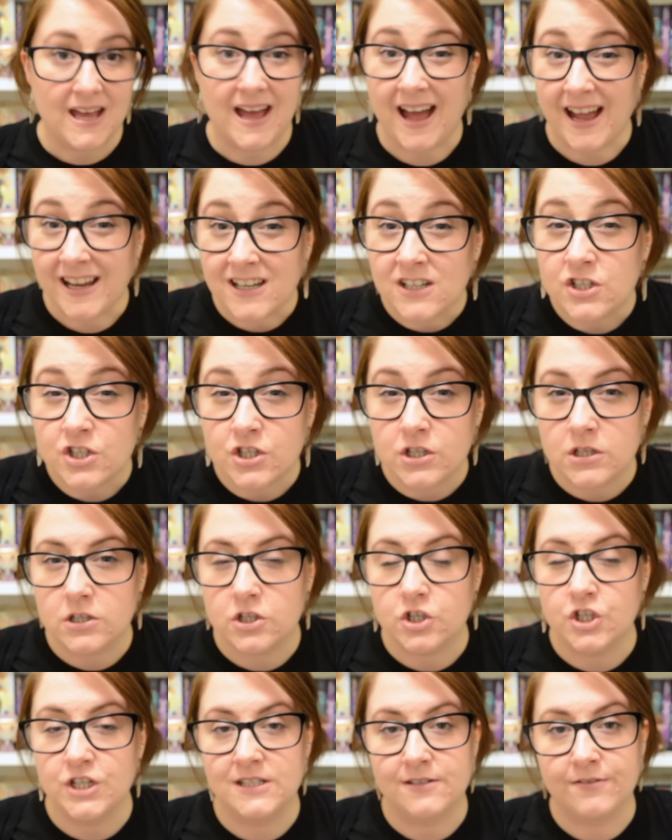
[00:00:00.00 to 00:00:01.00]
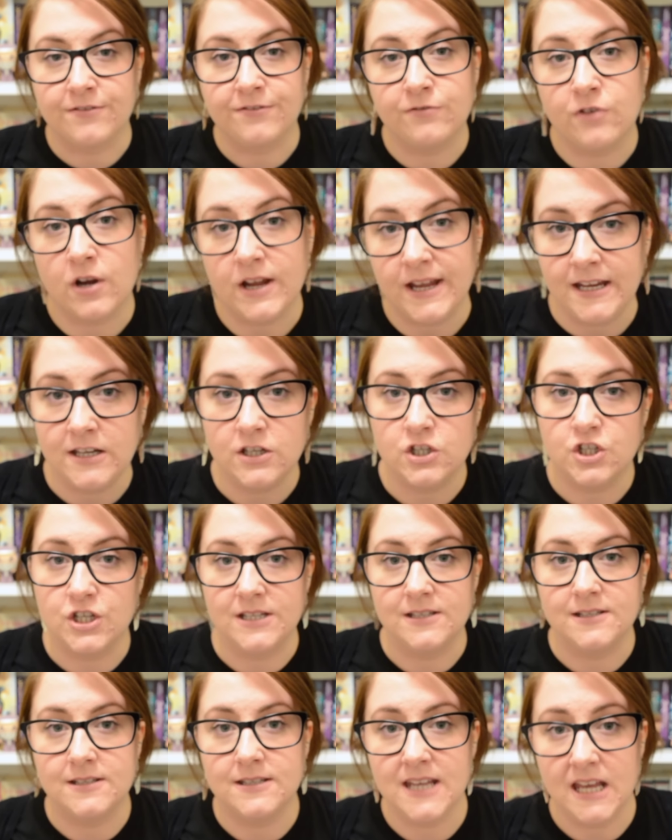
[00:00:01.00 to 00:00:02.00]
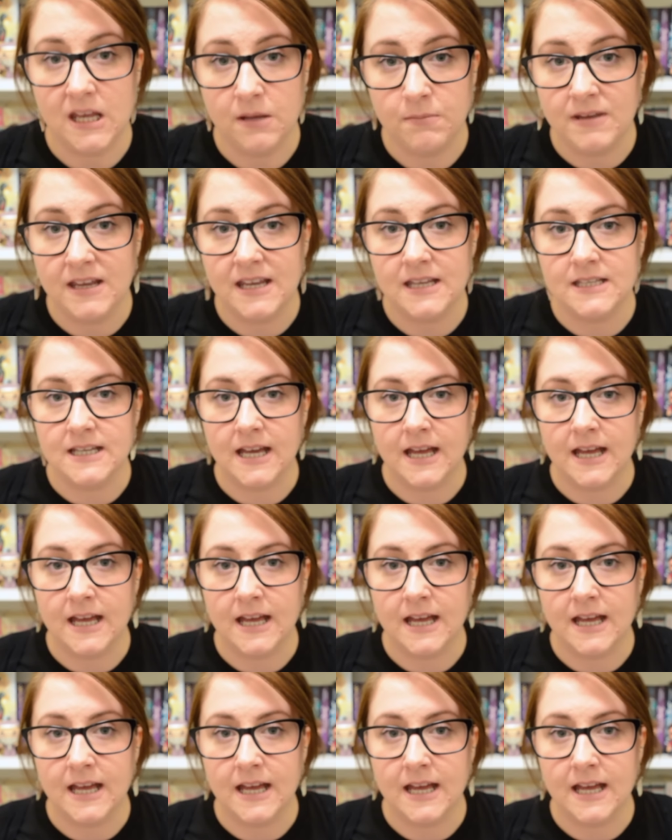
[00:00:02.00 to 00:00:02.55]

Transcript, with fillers: anxious, she's afraid, she's timid,